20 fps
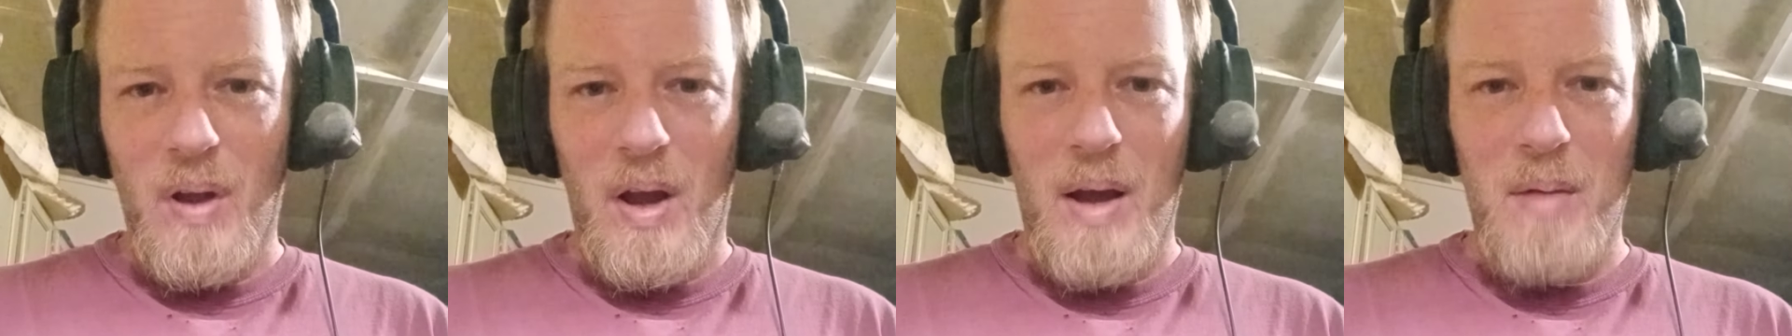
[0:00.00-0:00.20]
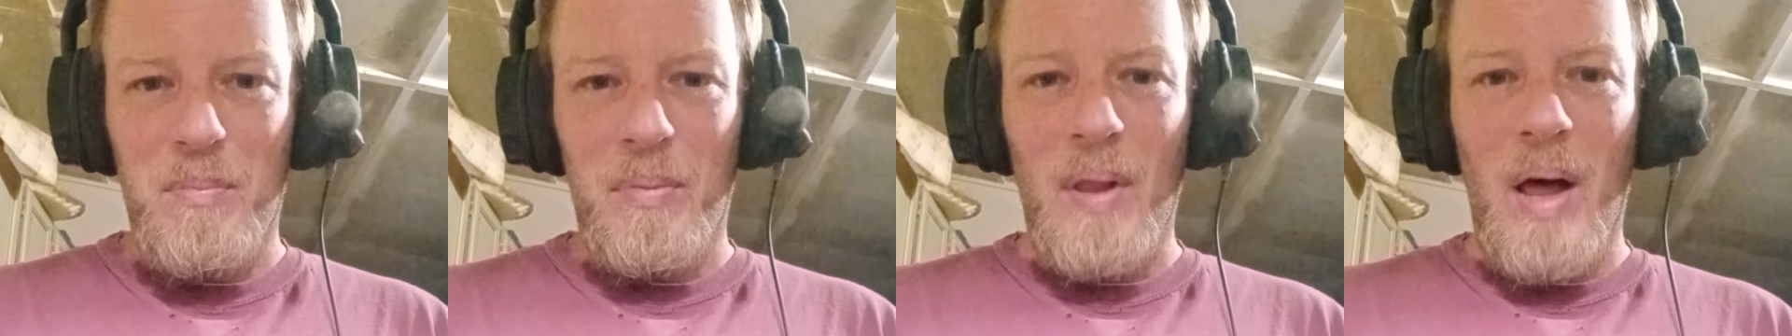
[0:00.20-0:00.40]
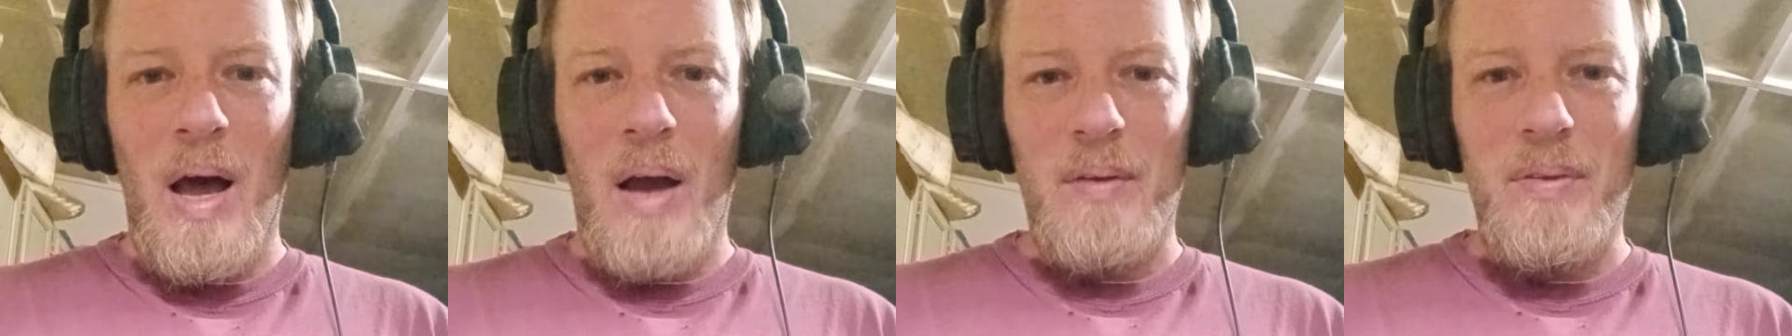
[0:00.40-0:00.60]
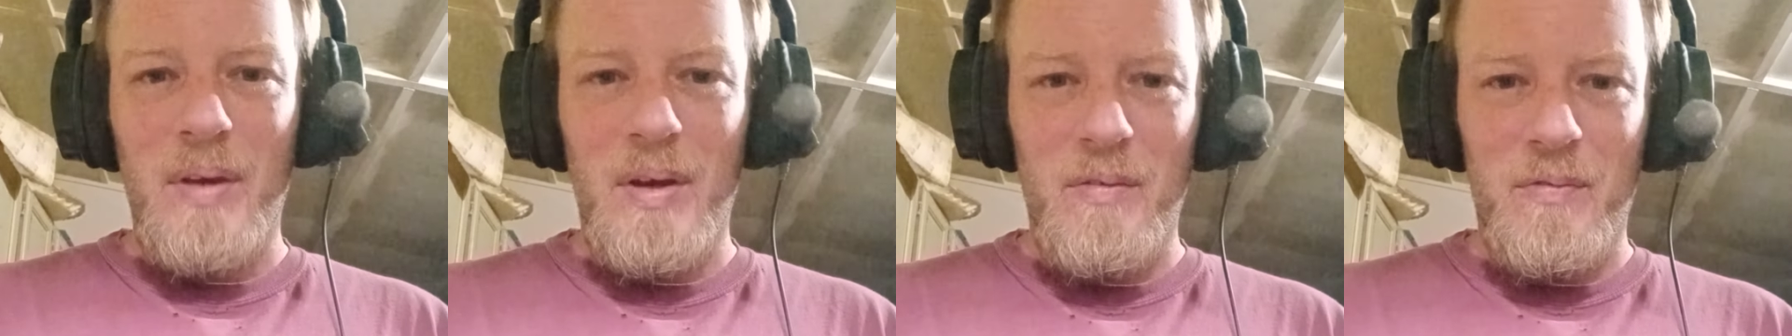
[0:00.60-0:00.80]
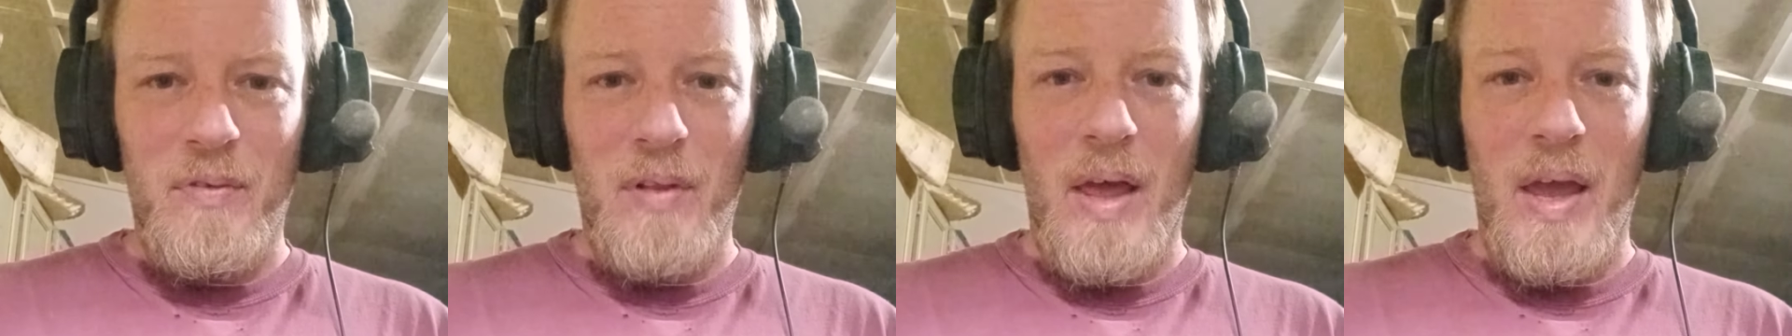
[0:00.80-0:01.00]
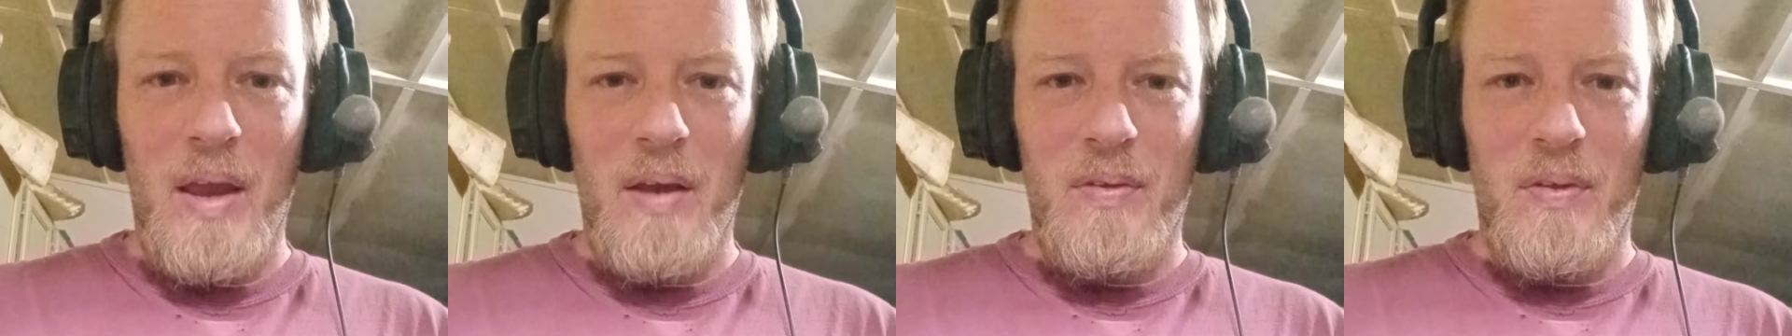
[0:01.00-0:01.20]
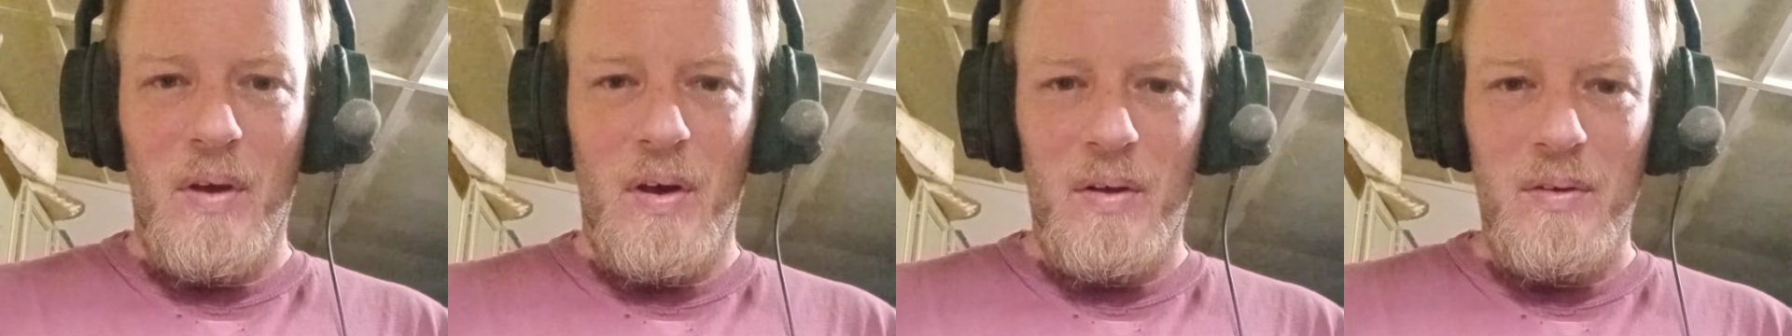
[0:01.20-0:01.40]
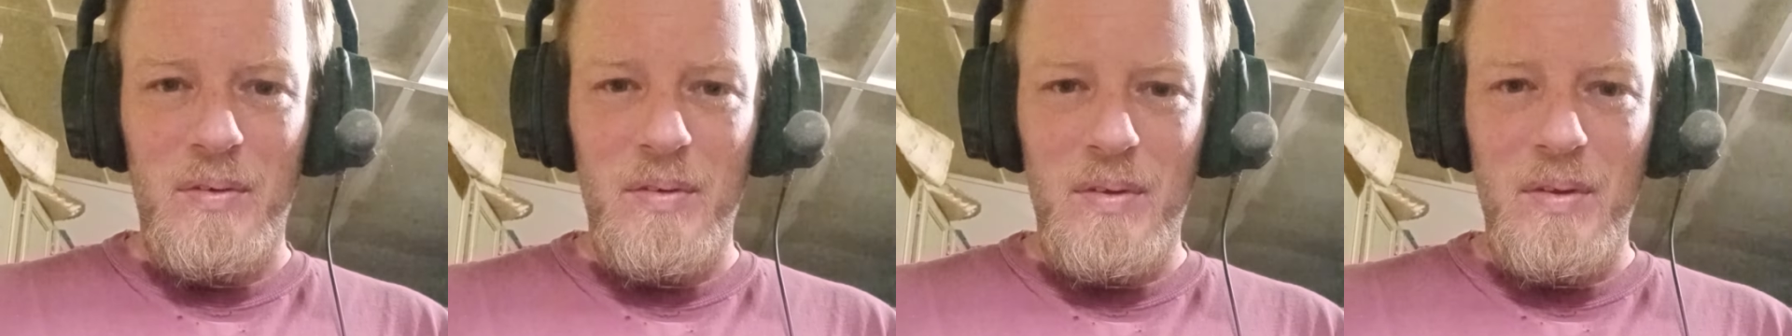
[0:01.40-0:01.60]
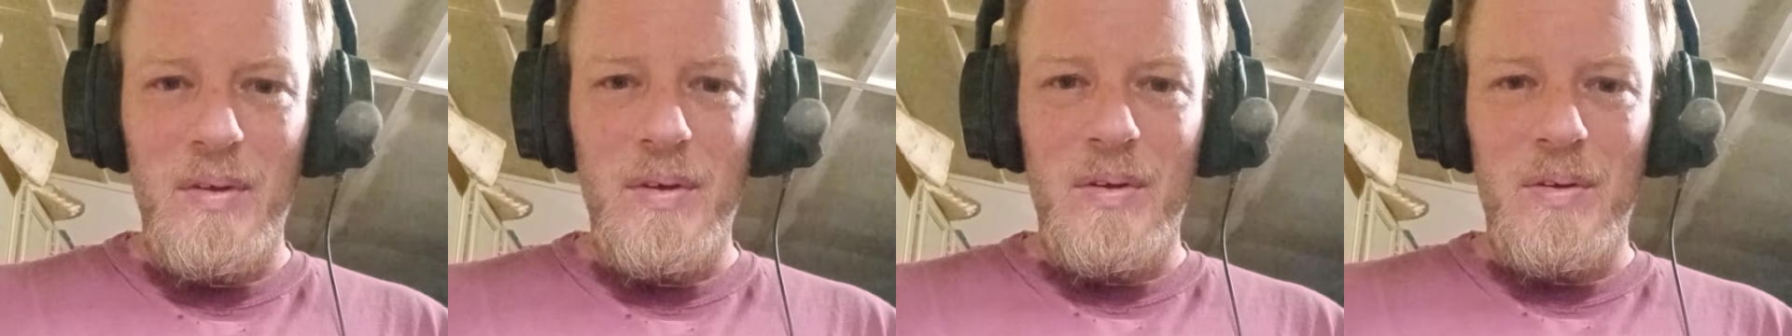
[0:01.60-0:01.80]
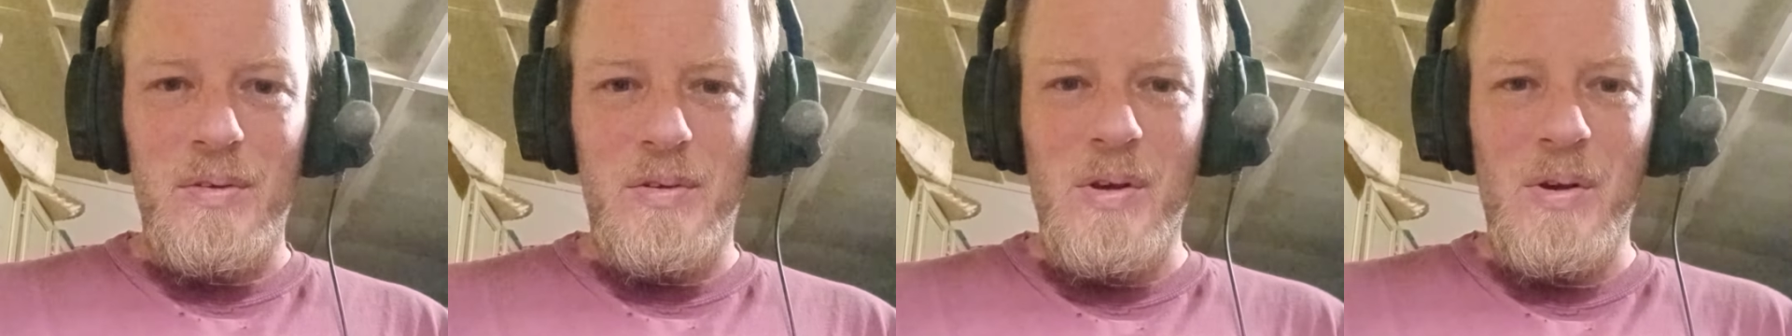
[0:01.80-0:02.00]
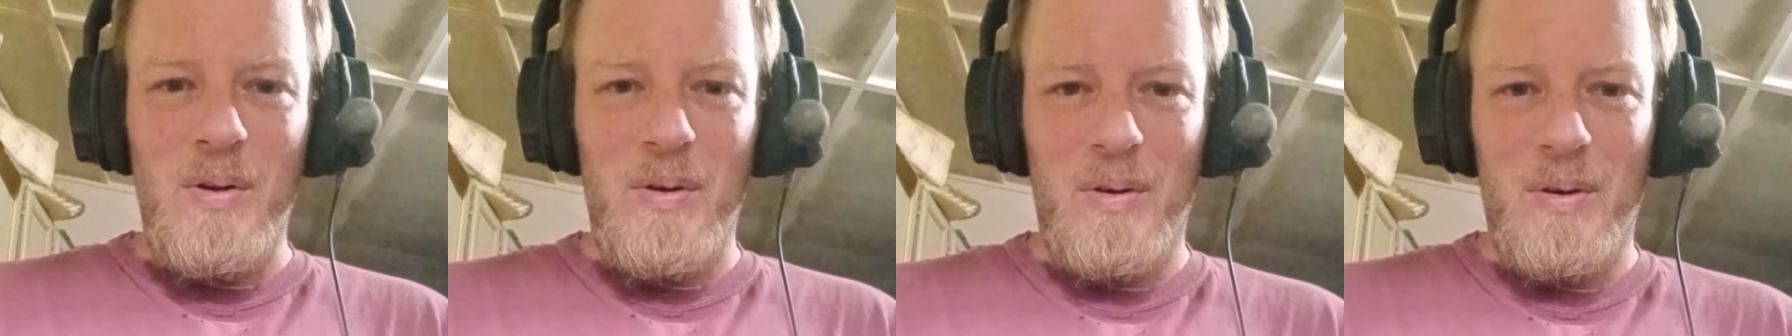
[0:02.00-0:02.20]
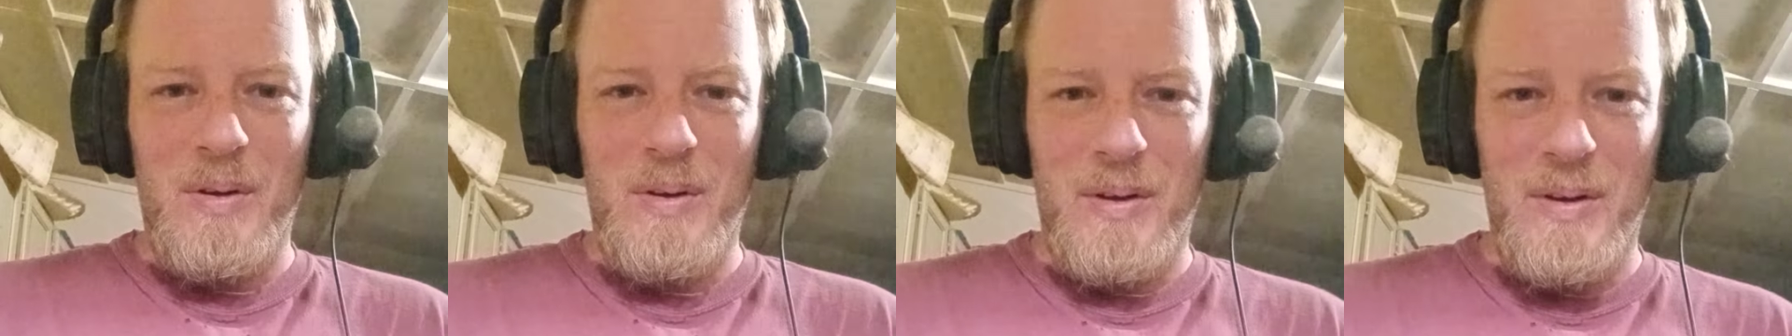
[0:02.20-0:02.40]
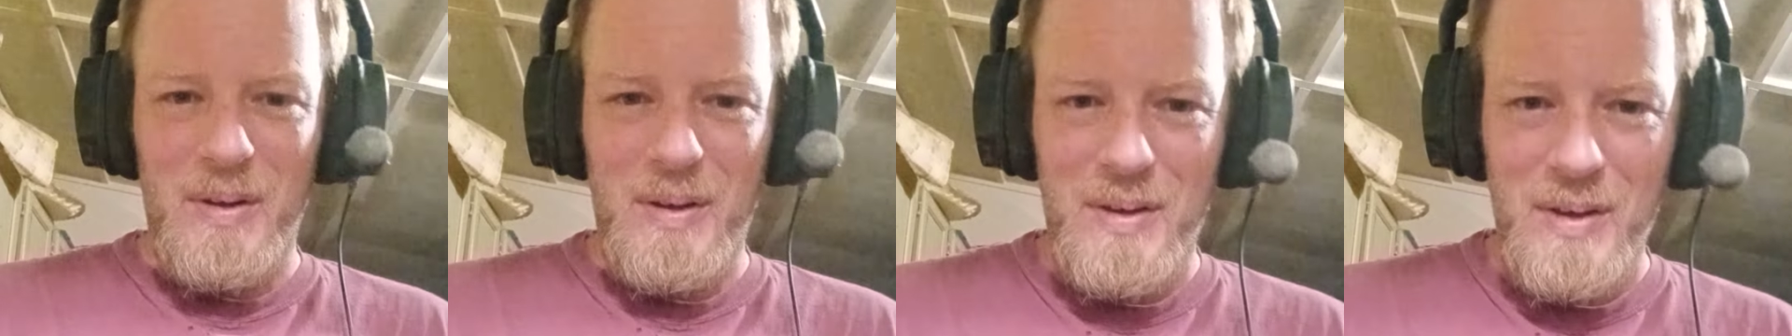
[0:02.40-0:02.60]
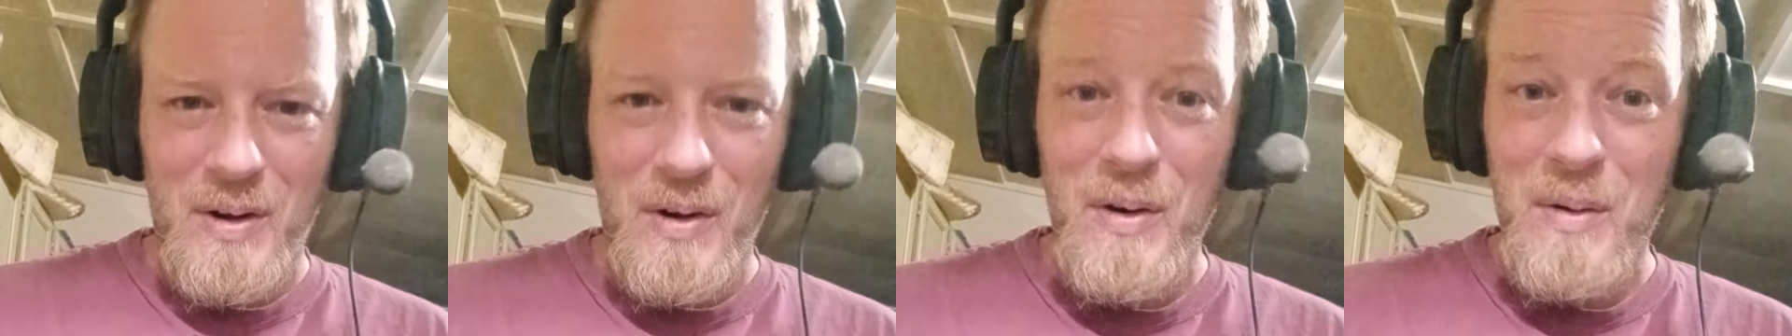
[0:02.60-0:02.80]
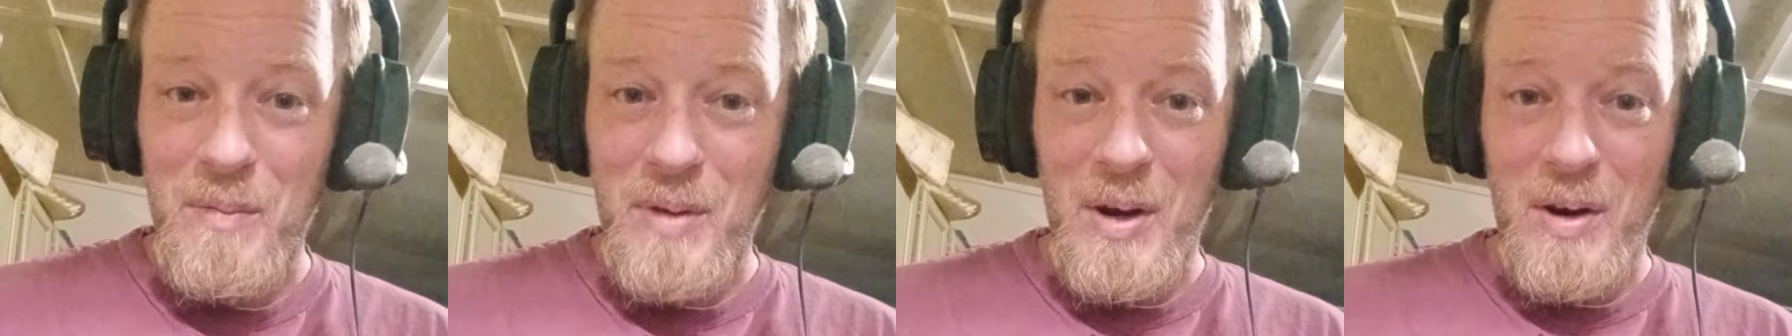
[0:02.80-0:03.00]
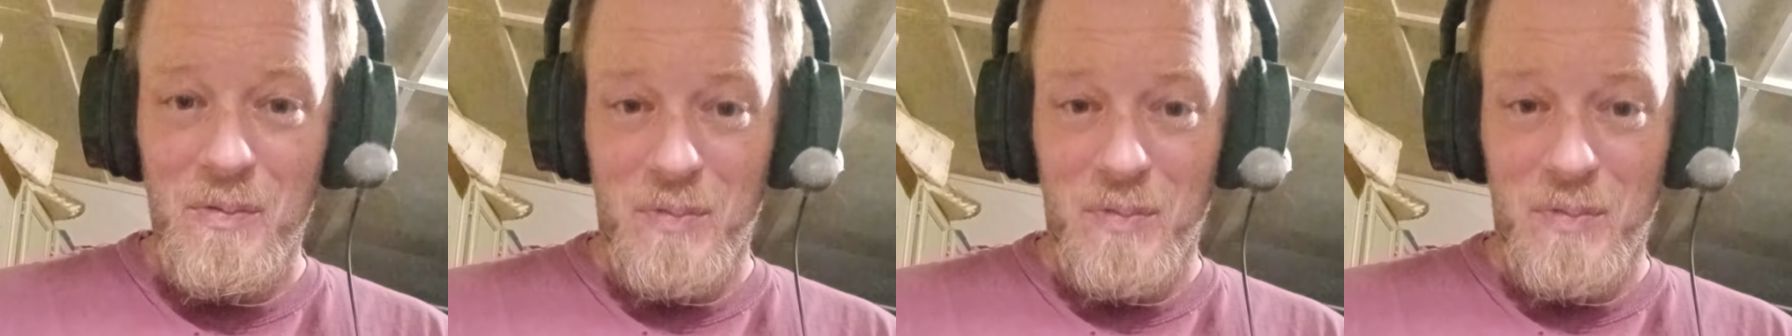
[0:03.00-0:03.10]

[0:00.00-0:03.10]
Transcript: I blocked you and flagged you. You know what I mean?